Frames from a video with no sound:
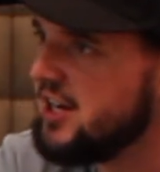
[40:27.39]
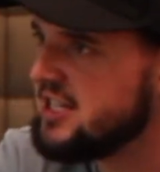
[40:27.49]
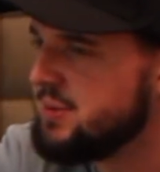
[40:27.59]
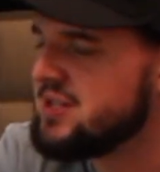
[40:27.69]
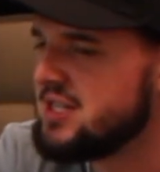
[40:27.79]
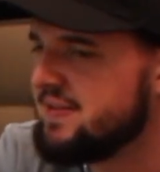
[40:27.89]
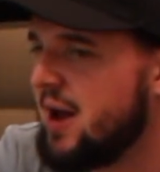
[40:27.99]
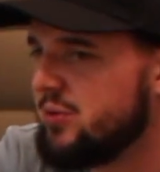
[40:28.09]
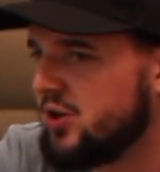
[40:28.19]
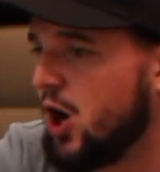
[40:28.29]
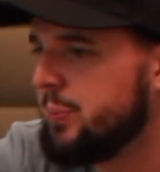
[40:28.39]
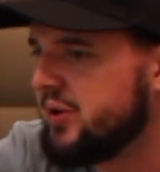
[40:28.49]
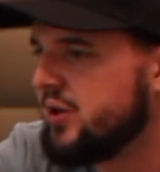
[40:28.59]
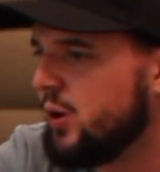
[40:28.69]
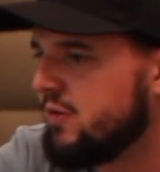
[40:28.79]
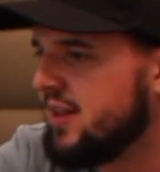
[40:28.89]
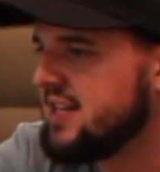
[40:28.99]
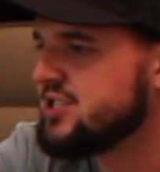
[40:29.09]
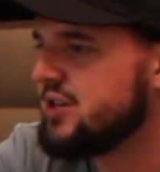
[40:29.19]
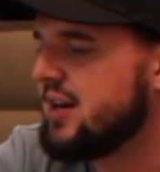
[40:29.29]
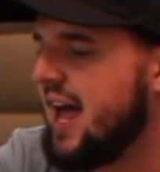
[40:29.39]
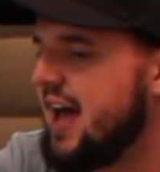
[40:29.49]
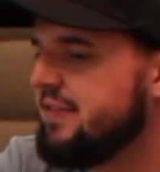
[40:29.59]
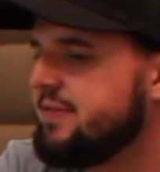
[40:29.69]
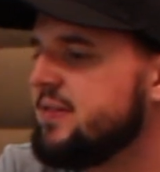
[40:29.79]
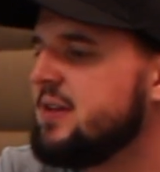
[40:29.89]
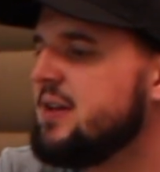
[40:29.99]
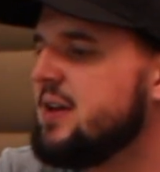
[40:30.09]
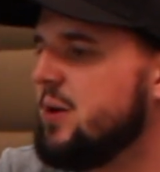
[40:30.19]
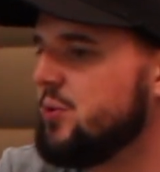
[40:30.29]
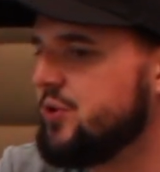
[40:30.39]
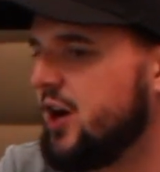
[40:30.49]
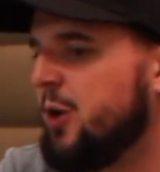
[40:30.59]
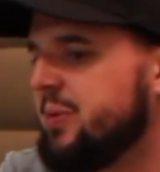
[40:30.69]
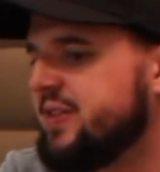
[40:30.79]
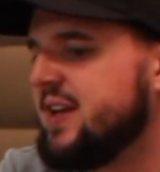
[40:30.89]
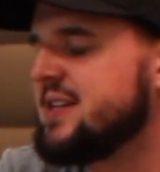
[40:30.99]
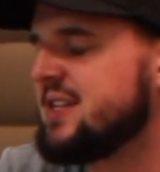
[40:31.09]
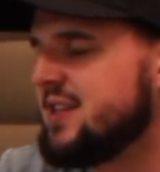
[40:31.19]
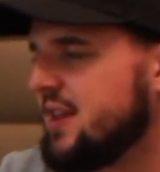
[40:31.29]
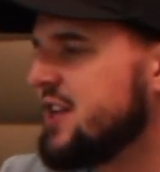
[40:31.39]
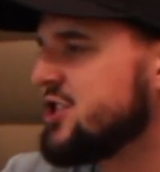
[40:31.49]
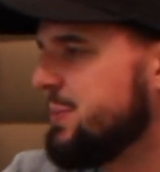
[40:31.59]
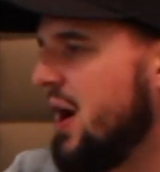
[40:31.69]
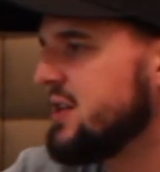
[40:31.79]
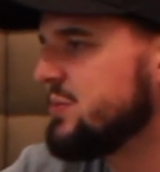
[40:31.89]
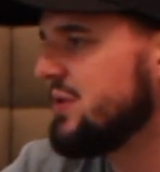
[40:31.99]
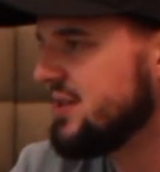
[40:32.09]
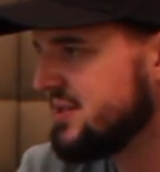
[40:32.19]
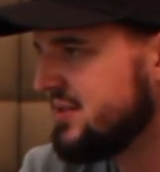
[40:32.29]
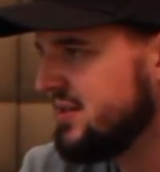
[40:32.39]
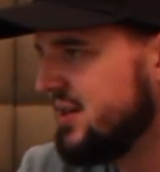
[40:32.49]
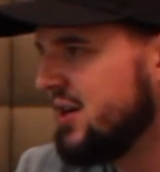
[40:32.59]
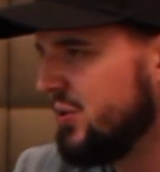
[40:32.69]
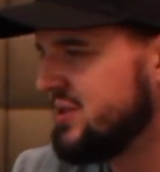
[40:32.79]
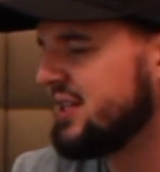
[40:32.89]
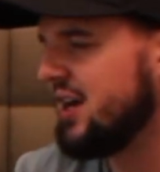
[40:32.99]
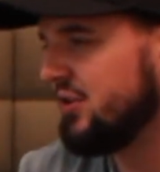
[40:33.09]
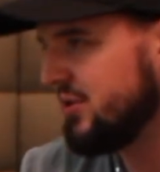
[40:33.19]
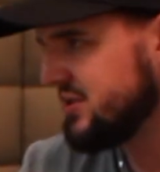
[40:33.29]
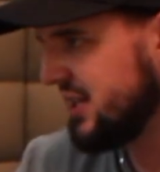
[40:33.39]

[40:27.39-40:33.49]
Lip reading: the good experience I've had with the carpet cleaning over the last year and a half, and with your help and things, I think that's just possible as we scale, those